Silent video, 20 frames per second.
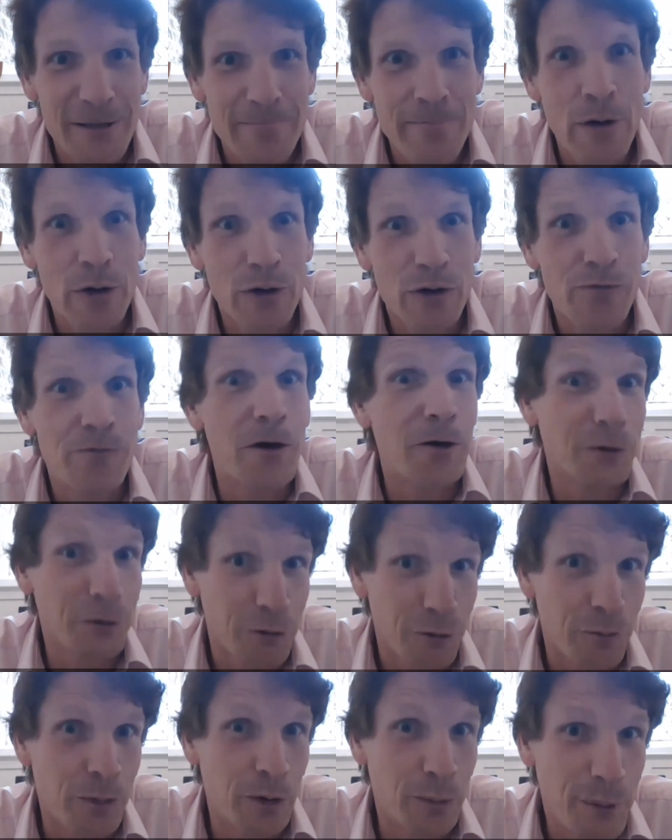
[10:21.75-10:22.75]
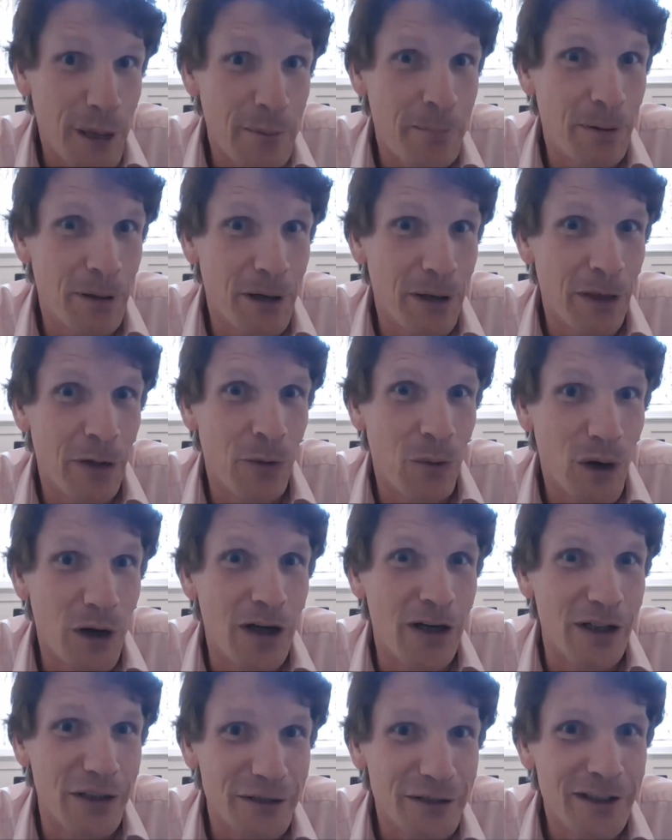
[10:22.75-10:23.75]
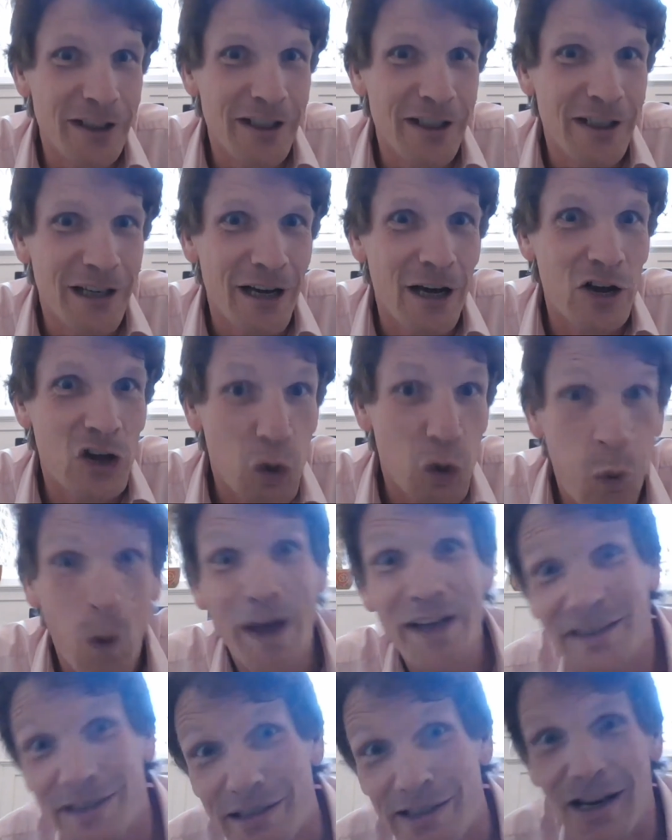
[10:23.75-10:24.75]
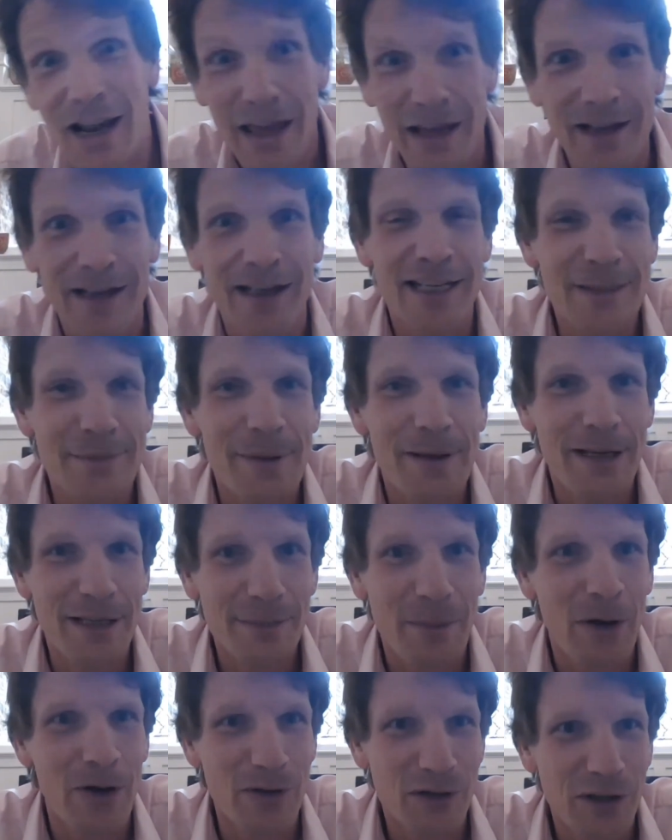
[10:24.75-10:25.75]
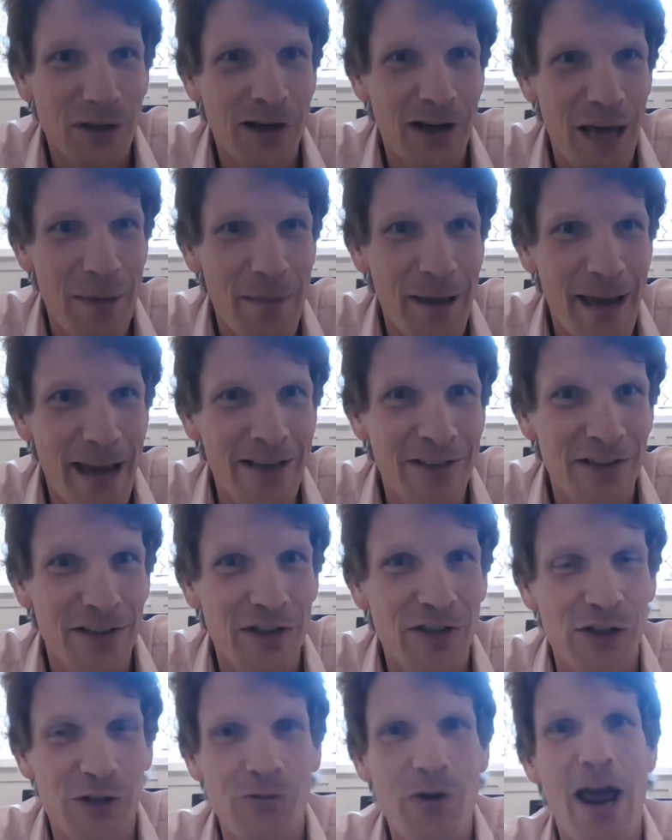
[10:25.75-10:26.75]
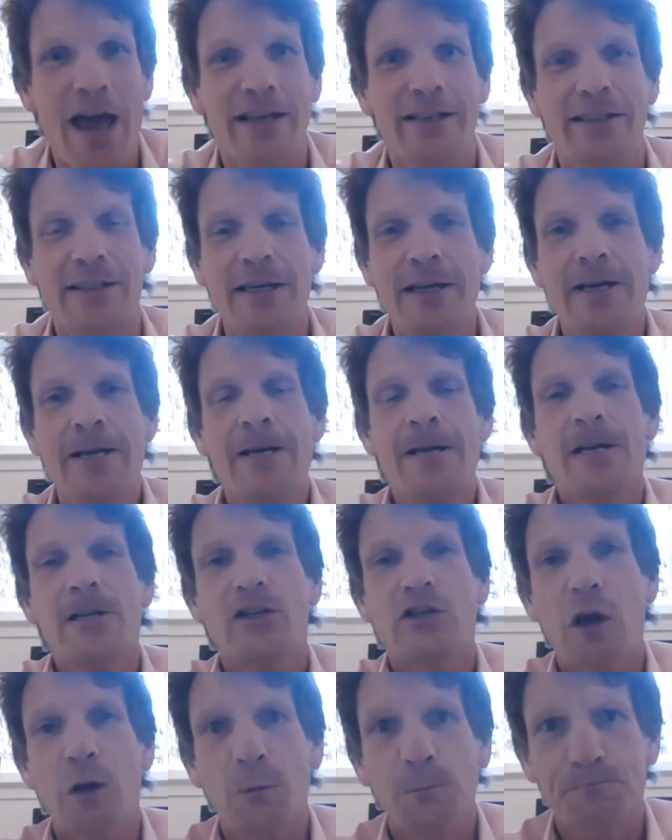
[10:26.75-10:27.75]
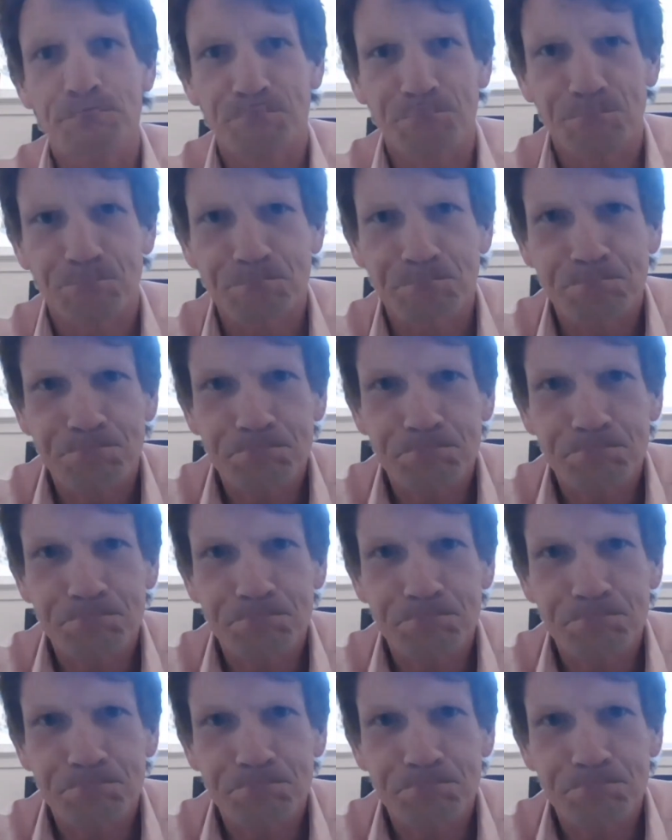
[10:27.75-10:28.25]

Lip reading: most vulnerable people in the world are twice as likely to be exposed to climate hazard as the rest. So